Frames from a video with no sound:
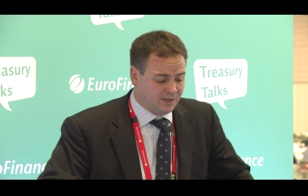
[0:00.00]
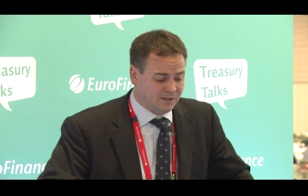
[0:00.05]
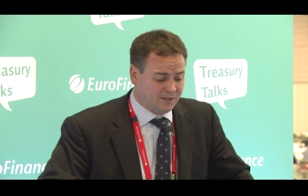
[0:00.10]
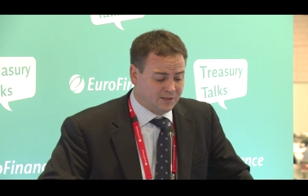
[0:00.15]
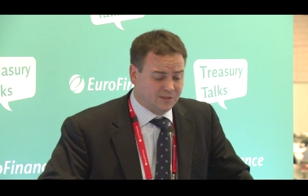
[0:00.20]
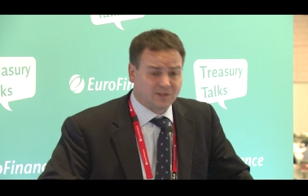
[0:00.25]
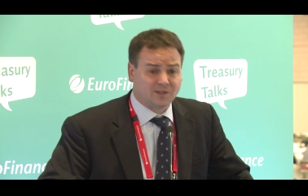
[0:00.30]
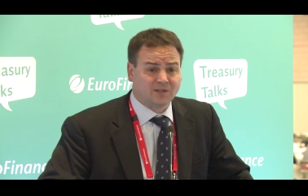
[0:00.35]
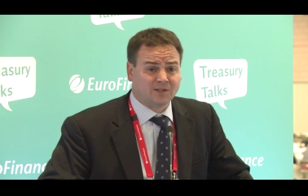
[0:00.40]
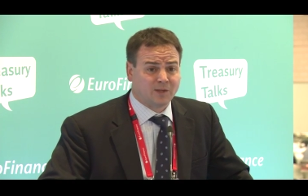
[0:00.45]

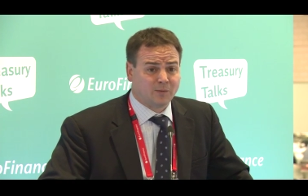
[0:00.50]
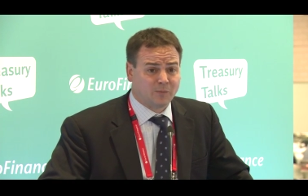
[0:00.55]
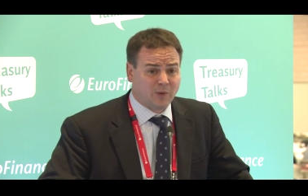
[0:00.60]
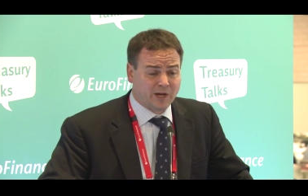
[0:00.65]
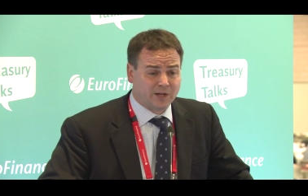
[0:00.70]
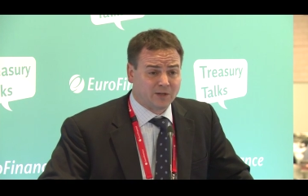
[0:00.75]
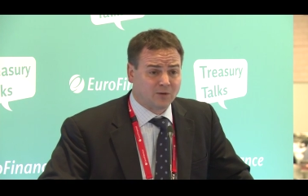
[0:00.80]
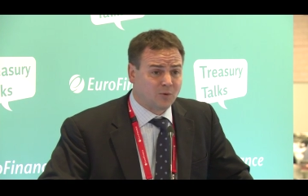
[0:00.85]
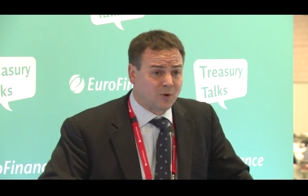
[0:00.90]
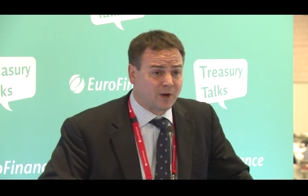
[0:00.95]
This is the
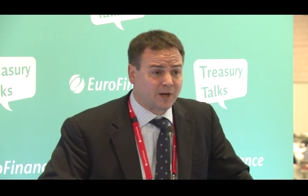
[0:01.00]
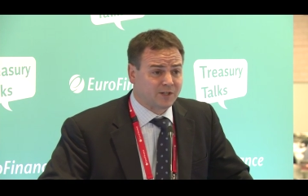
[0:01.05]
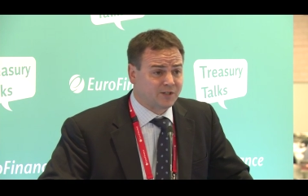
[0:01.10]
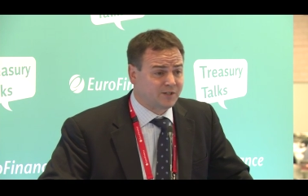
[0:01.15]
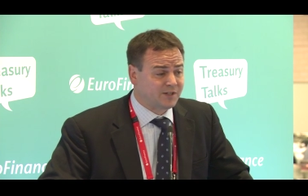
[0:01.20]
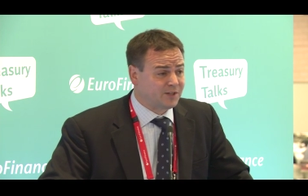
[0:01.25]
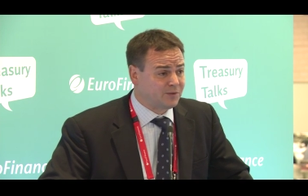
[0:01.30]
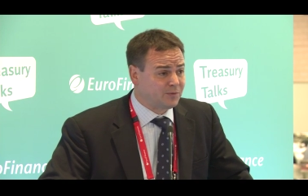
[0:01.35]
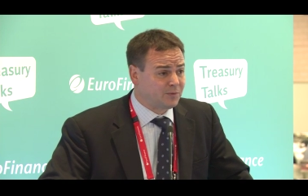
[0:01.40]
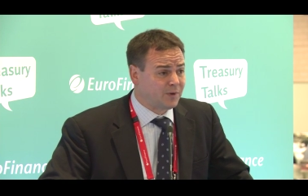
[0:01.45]
main
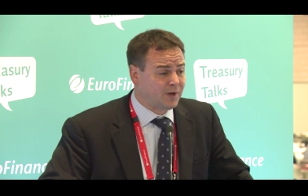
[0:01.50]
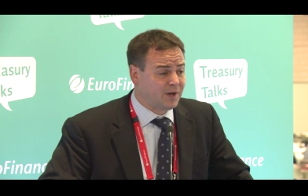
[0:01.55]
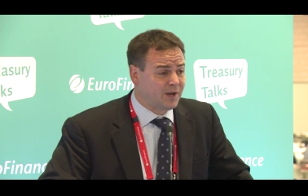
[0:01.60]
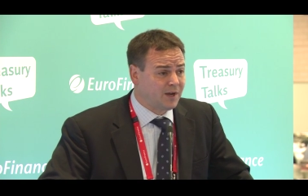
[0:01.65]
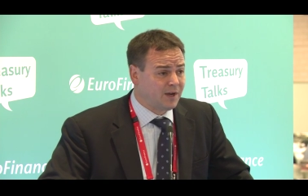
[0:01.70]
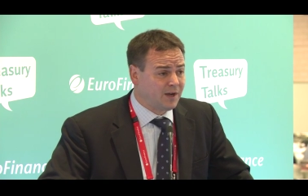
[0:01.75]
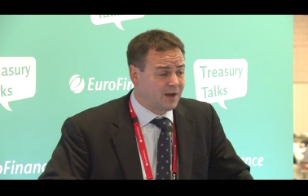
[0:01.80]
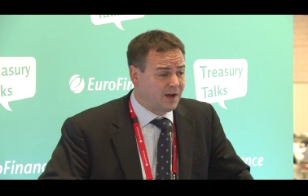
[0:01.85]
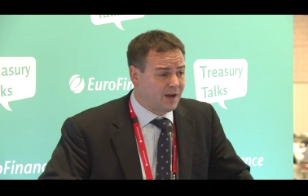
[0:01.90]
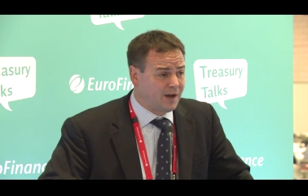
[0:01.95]
question.
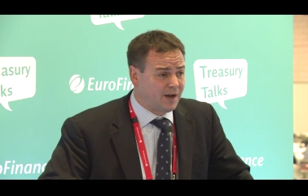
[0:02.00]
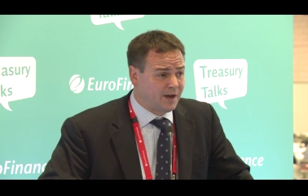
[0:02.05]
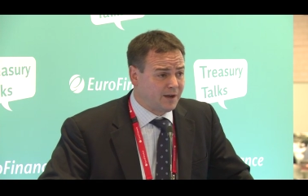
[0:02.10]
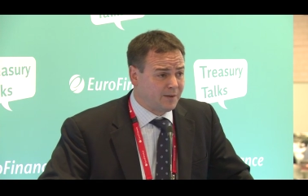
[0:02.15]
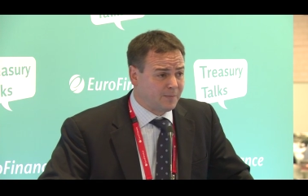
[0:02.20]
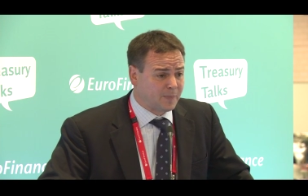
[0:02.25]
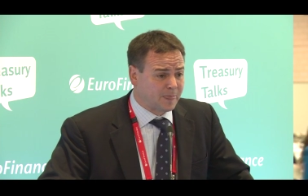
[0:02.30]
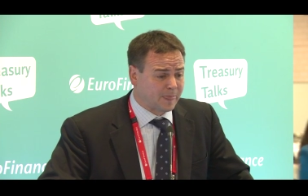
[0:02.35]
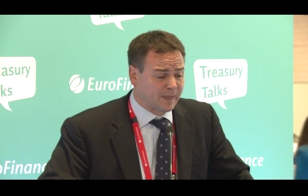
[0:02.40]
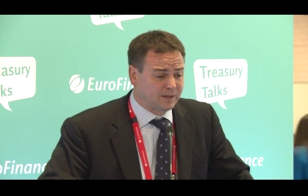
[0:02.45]

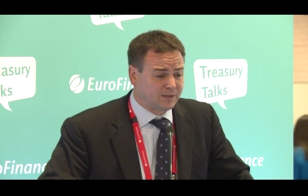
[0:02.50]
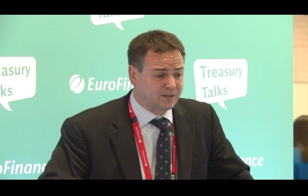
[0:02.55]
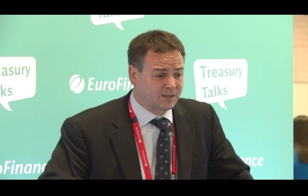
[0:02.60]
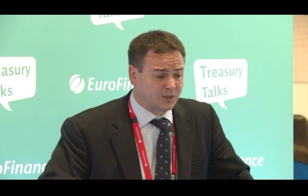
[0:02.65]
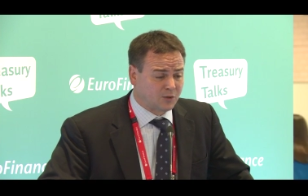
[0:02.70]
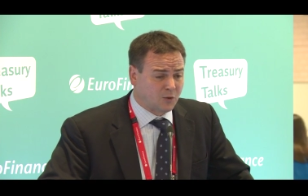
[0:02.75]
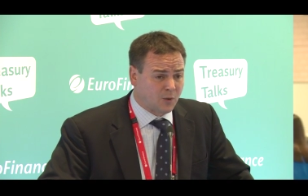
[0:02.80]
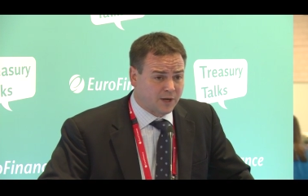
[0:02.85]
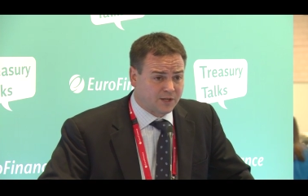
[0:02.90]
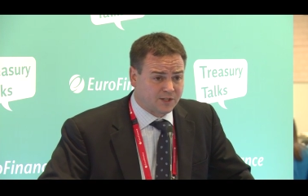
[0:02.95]

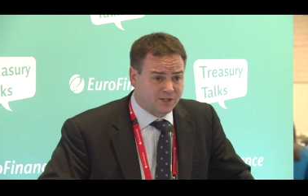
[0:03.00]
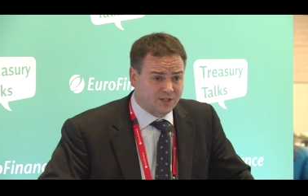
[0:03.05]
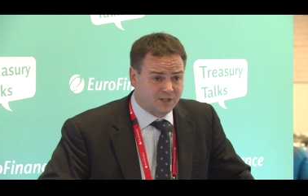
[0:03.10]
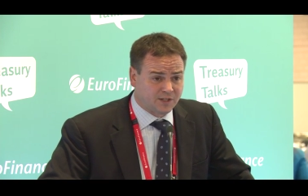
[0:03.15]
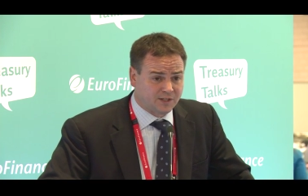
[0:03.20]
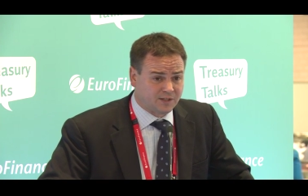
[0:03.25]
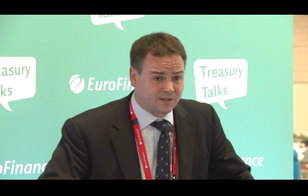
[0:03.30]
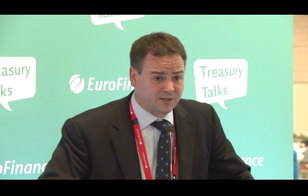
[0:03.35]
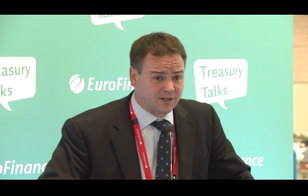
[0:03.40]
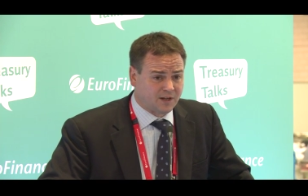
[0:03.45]
The
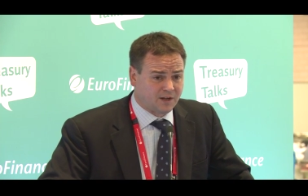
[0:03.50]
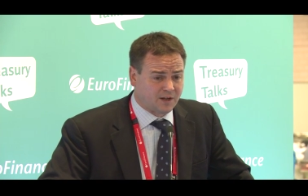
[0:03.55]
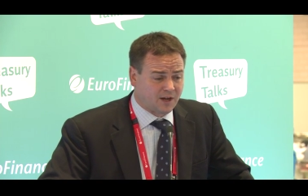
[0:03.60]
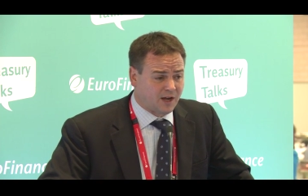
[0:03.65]
question